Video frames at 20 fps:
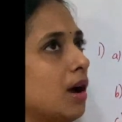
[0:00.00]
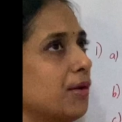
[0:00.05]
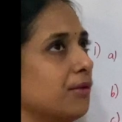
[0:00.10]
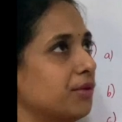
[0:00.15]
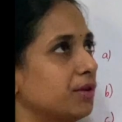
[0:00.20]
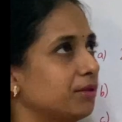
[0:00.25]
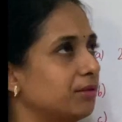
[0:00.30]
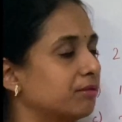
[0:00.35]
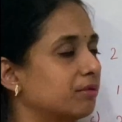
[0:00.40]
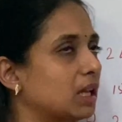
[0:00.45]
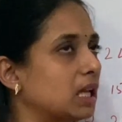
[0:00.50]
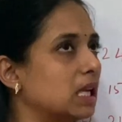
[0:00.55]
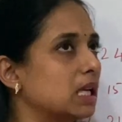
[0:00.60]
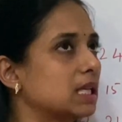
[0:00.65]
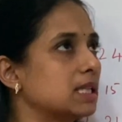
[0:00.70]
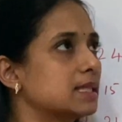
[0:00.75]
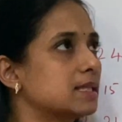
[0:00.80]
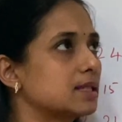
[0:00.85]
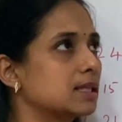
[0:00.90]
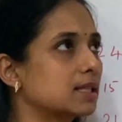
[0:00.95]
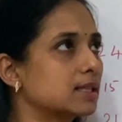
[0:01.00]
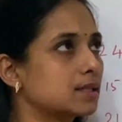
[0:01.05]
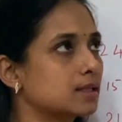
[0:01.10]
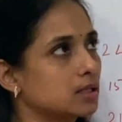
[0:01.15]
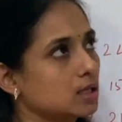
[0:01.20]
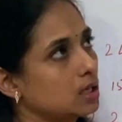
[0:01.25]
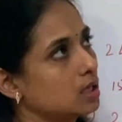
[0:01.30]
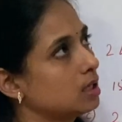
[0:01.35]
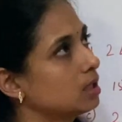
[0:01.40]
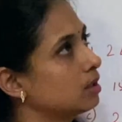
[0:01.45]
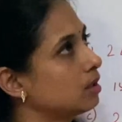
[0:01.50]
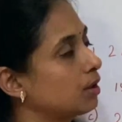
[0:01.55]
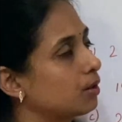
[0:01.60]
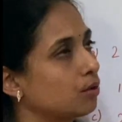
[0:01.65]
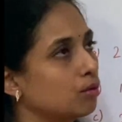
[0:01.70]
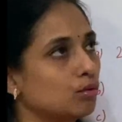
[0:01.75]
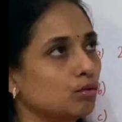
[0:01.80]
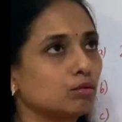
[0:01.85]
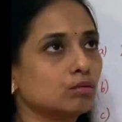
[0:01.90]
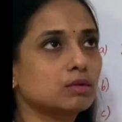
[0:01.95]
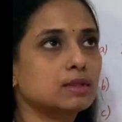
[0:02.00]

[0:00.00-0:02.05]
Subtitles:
15, 16, no.